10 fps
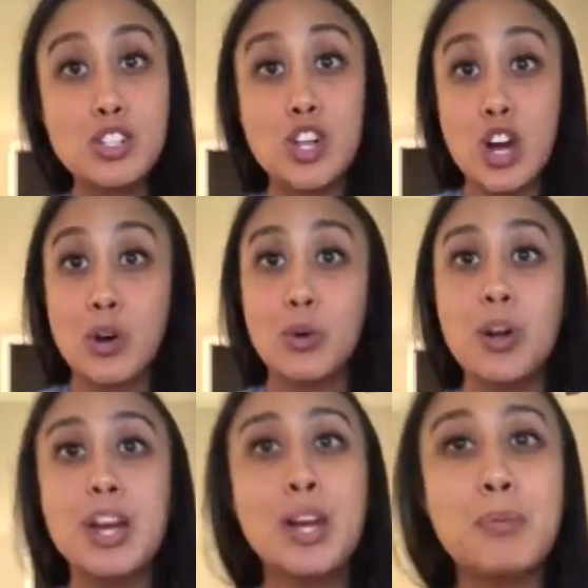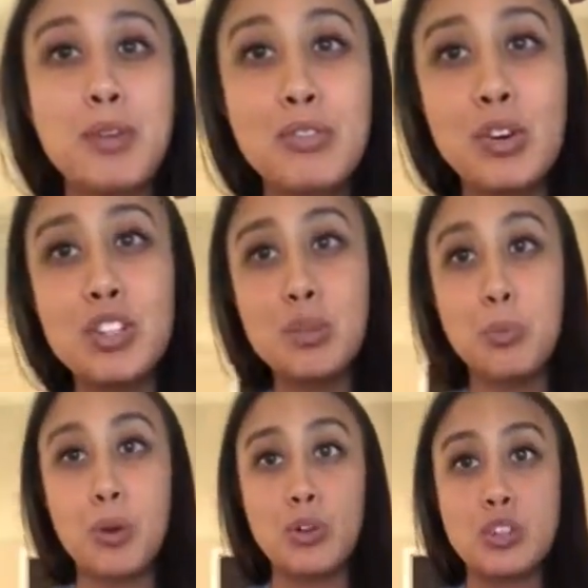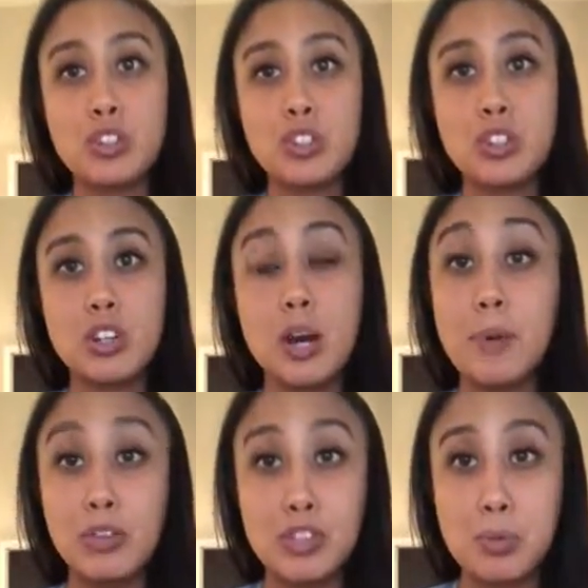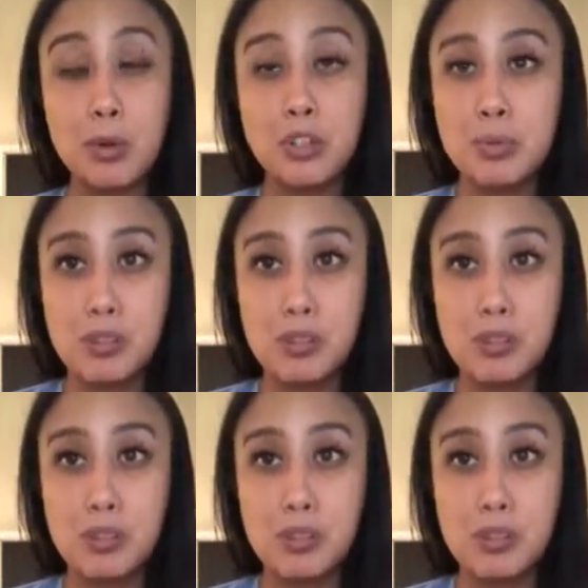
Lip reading: know before this approach about this approach,